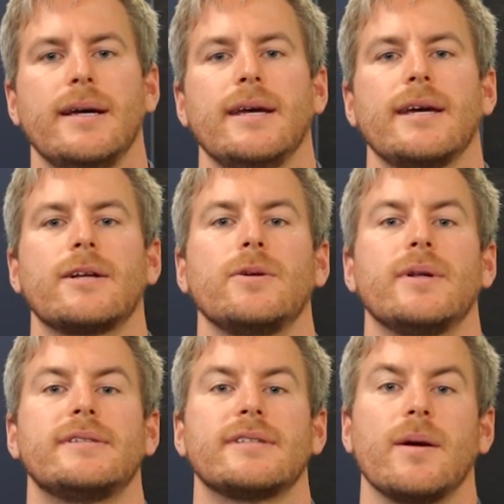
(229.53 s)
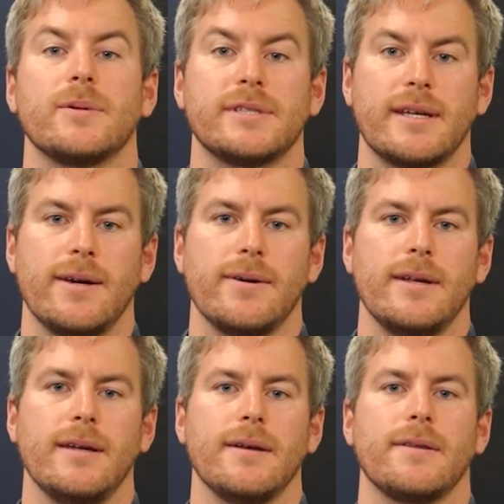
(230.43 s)
included
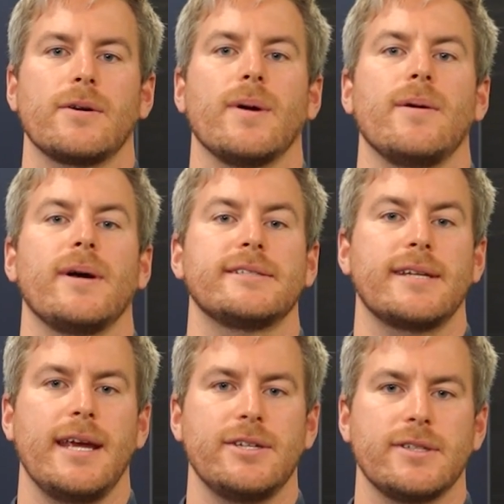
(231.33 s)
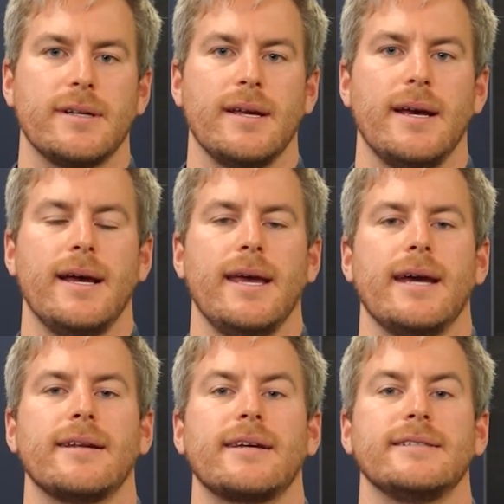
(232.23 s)
cybersecurity, the Great Resignation,
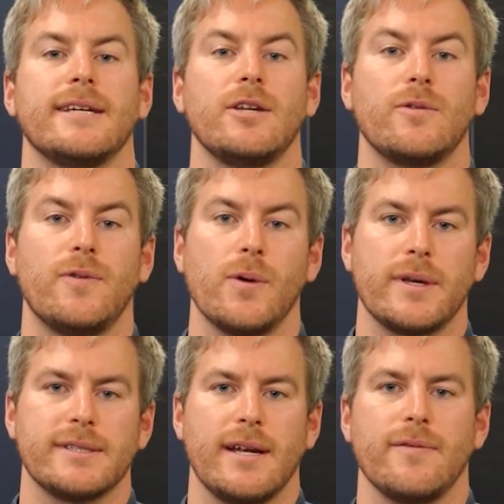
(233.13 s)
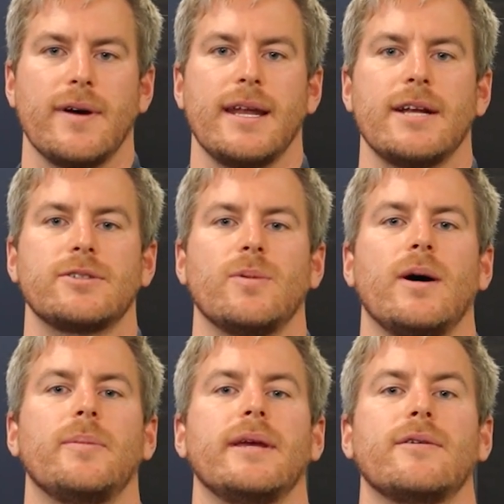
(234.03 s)
and a continued focus on financial
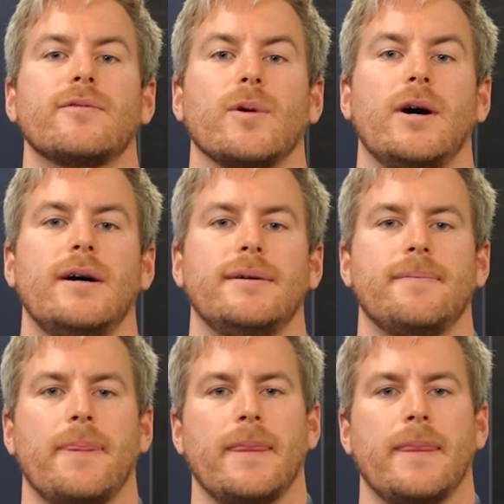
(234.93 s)
well-being for all.